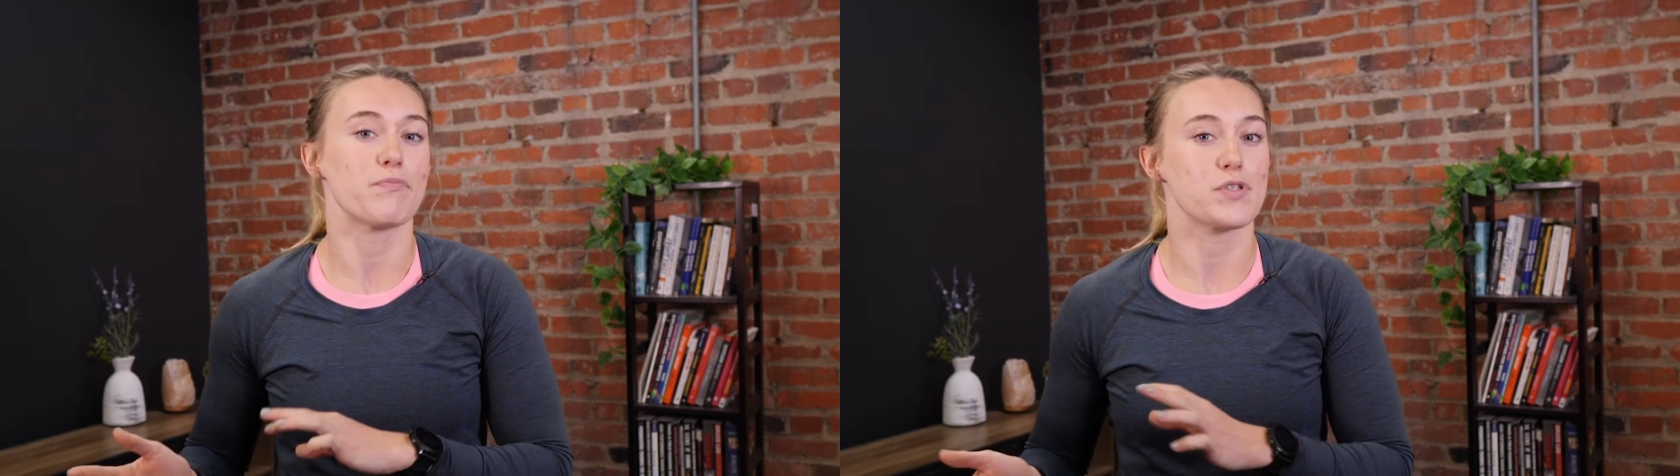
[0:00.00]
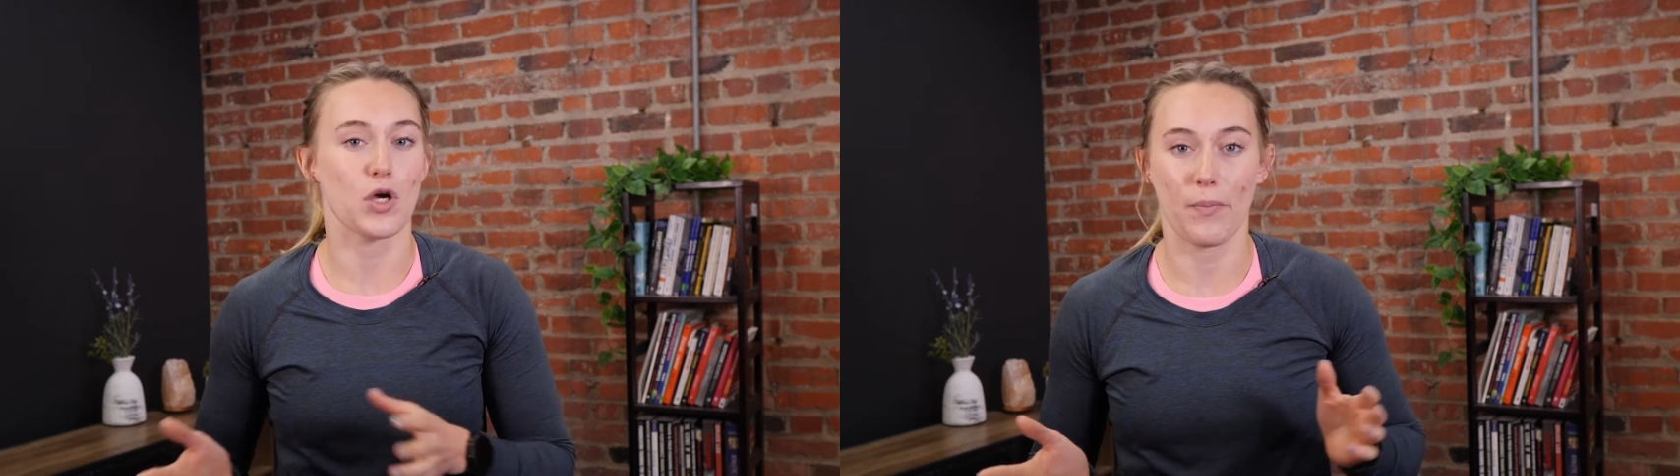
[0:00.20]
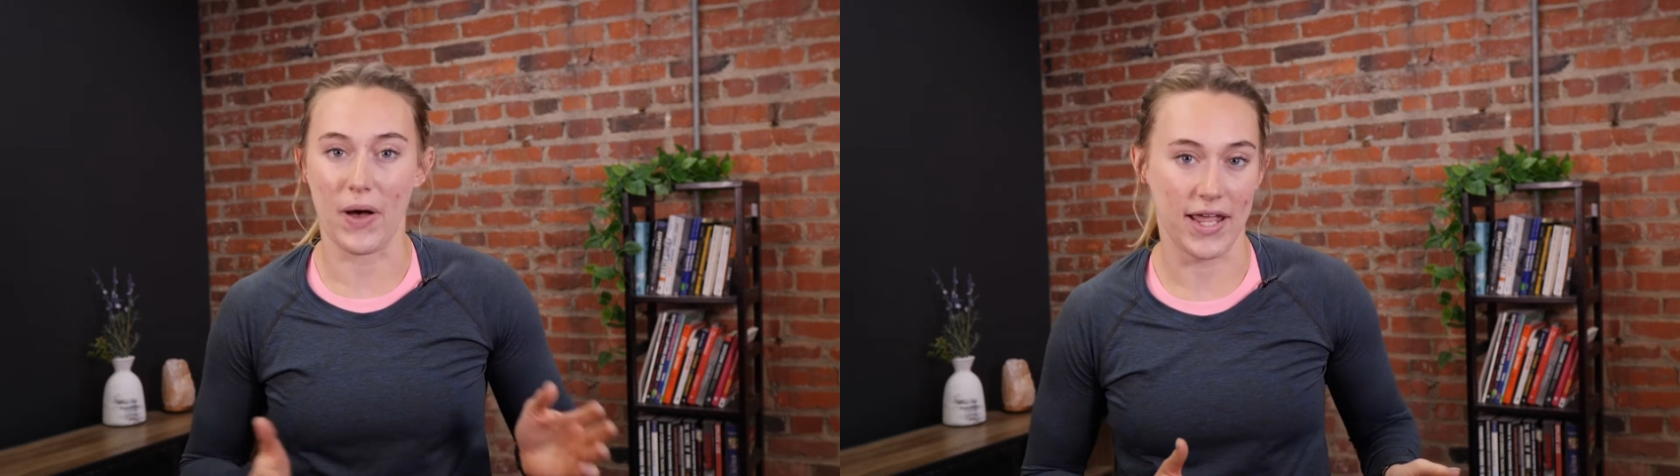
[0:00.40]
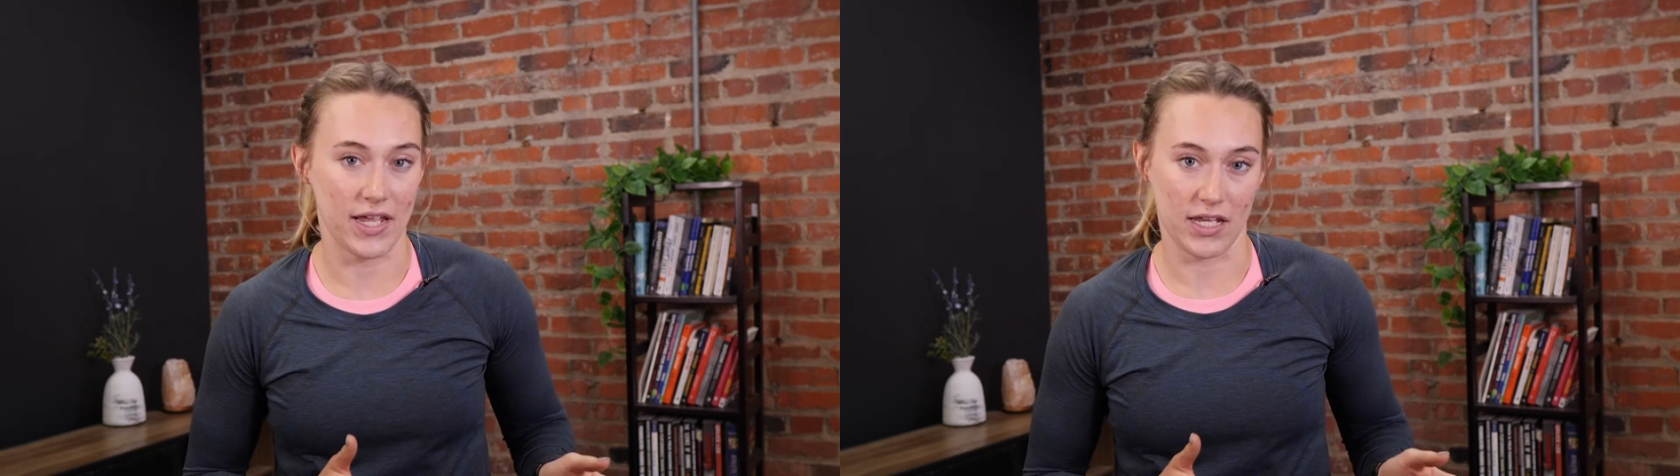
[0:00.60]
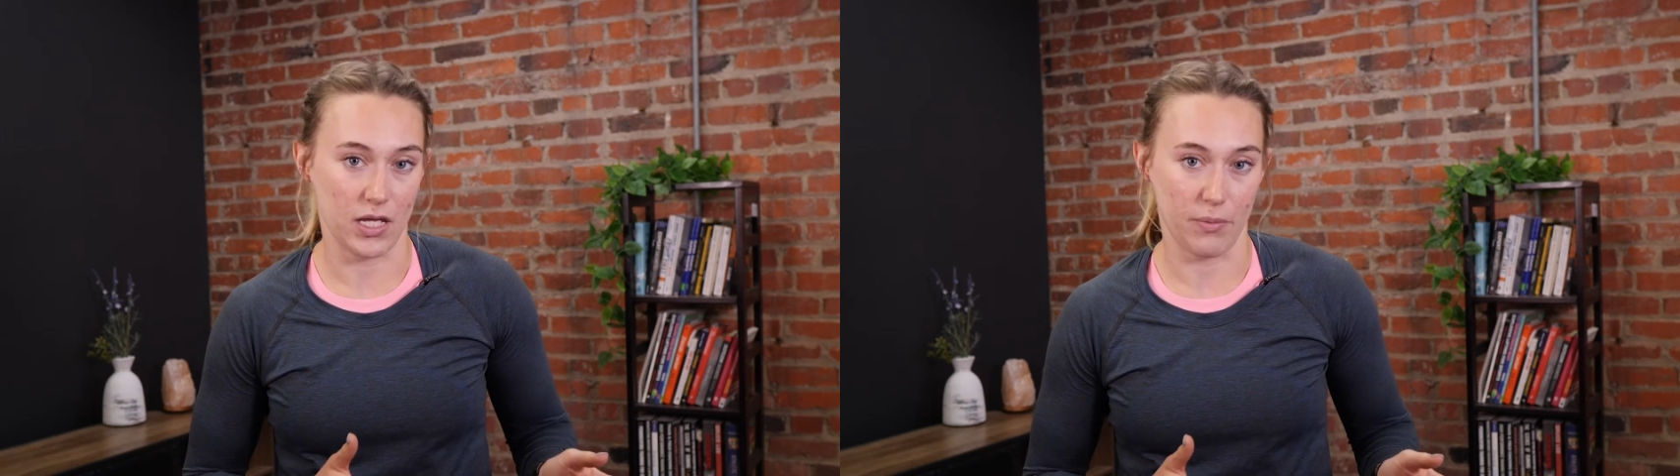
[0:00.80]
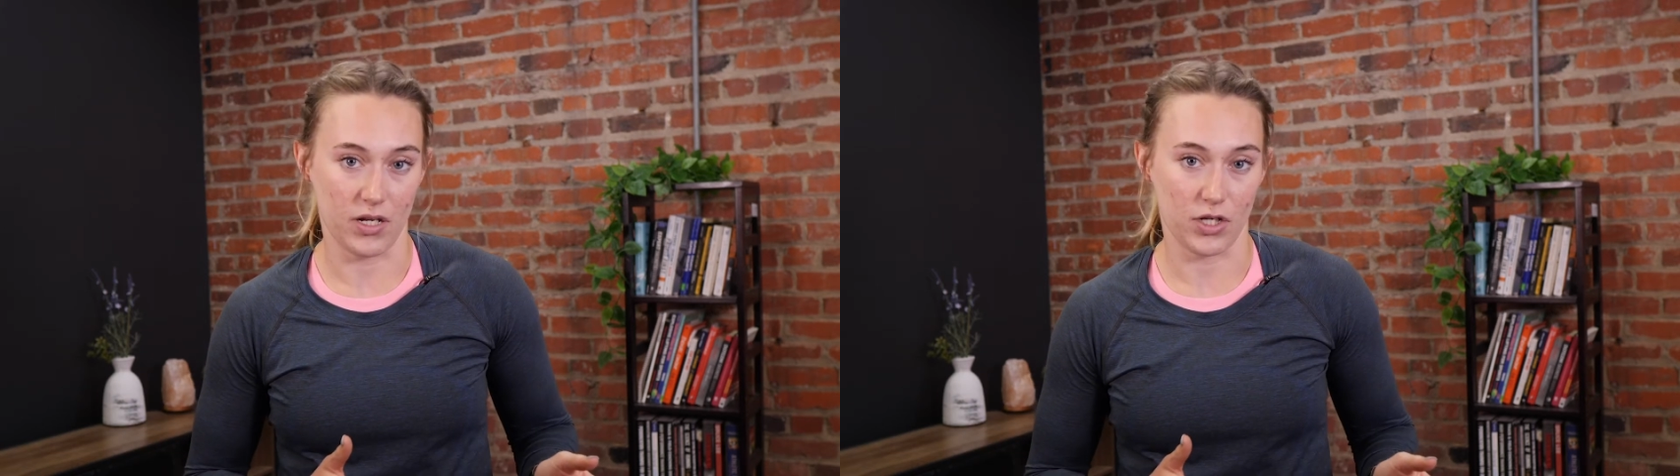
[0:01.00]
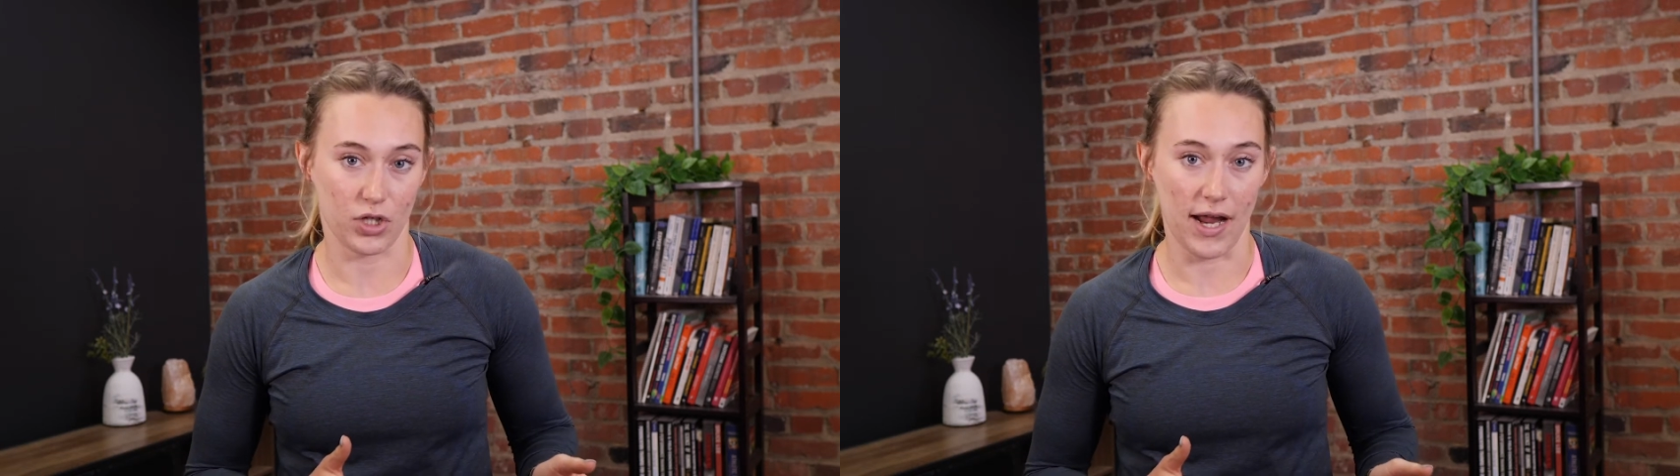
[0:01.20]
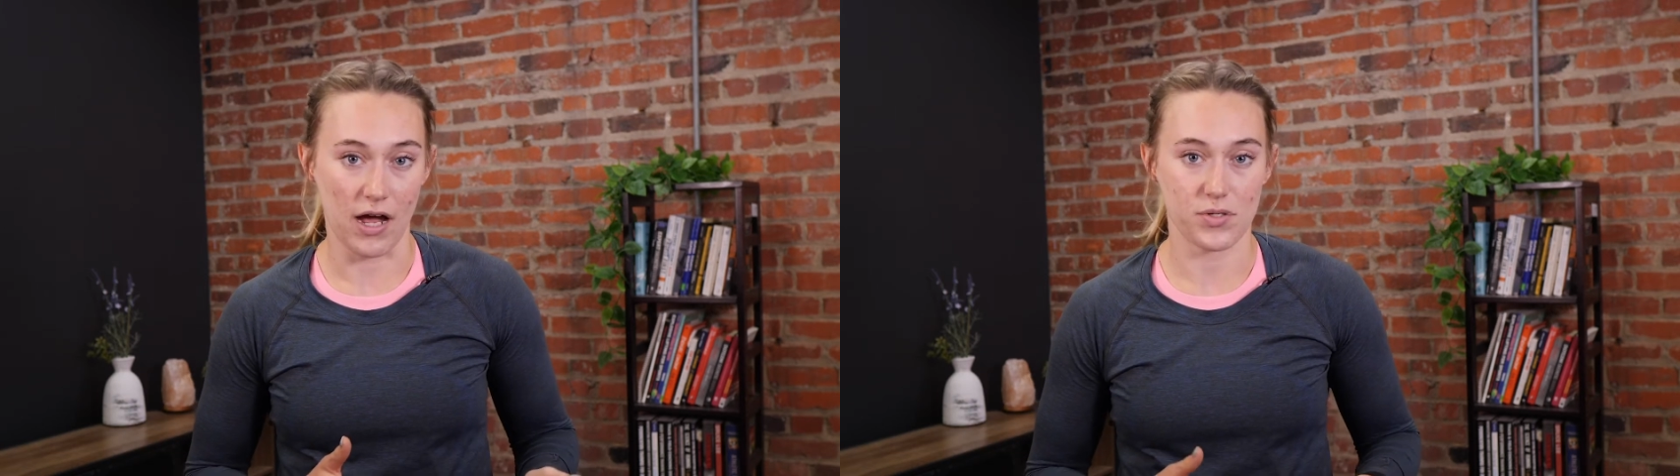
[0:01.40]
don't buy it and keep it in
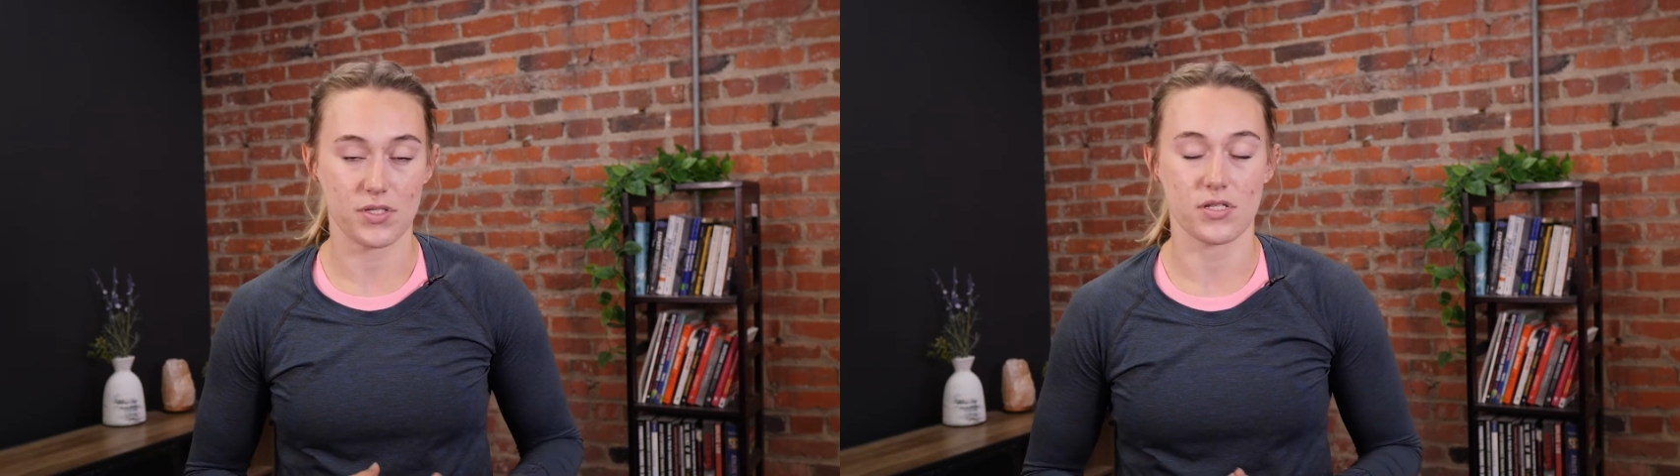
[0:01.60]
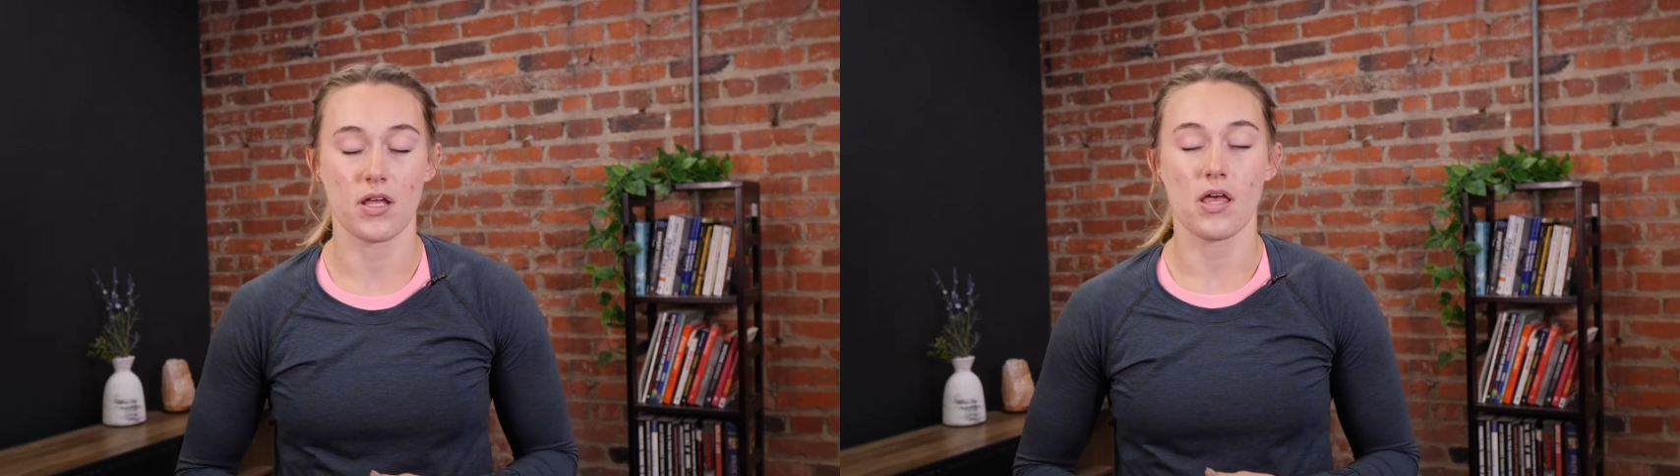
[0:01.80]
your house.